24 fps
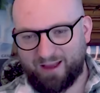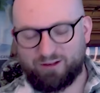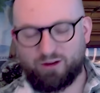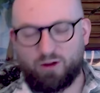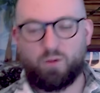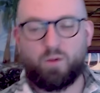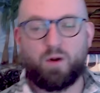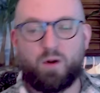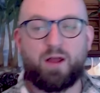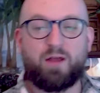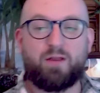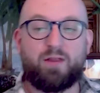
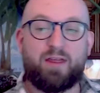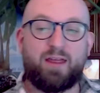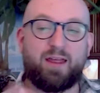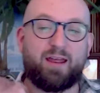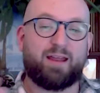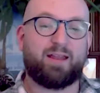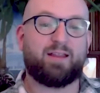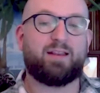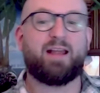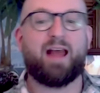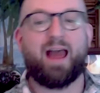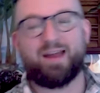So they
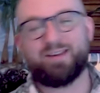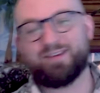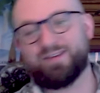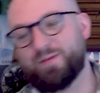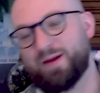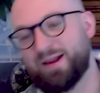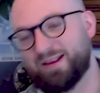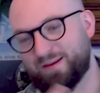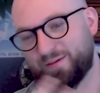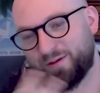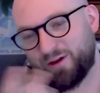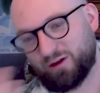could
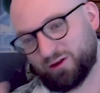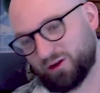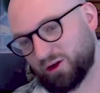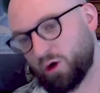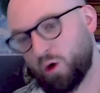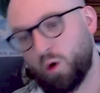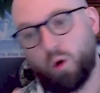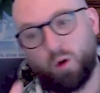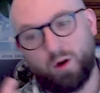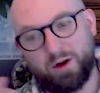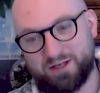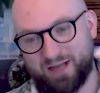estimate something called the
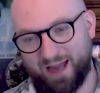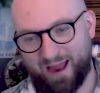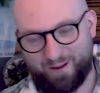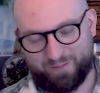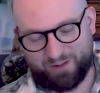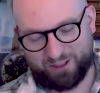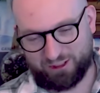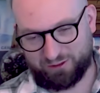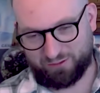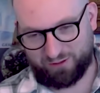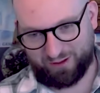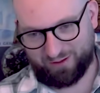core
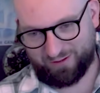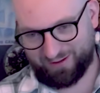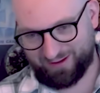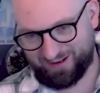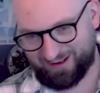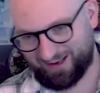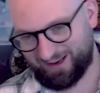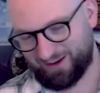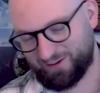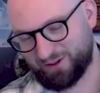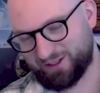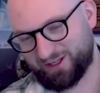damage
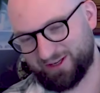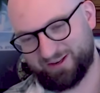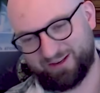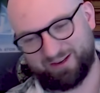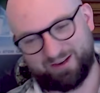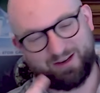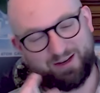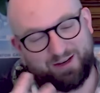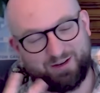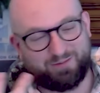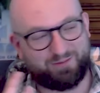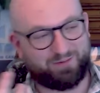frequency, which is
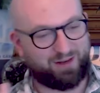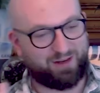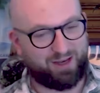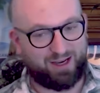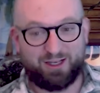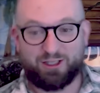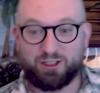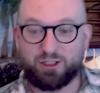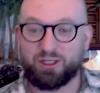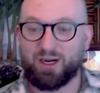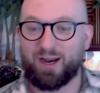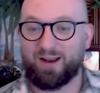an
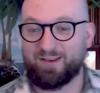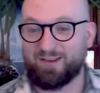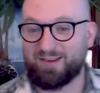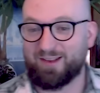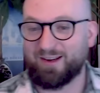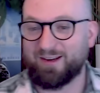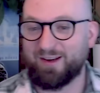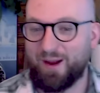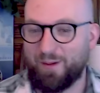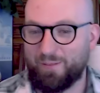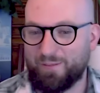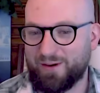
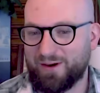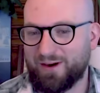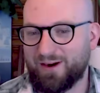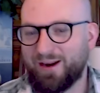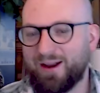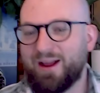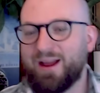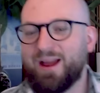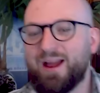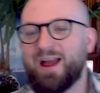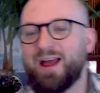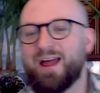interesting number
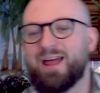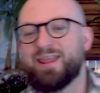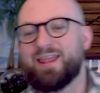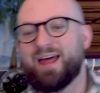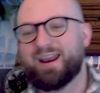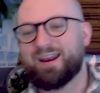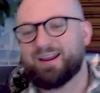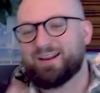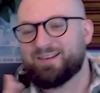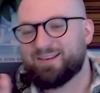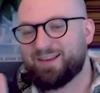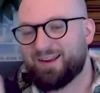
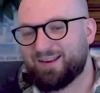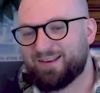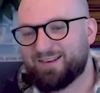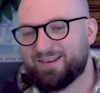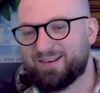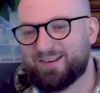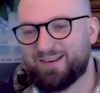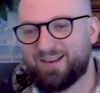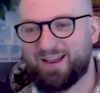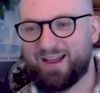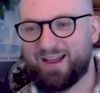that exists.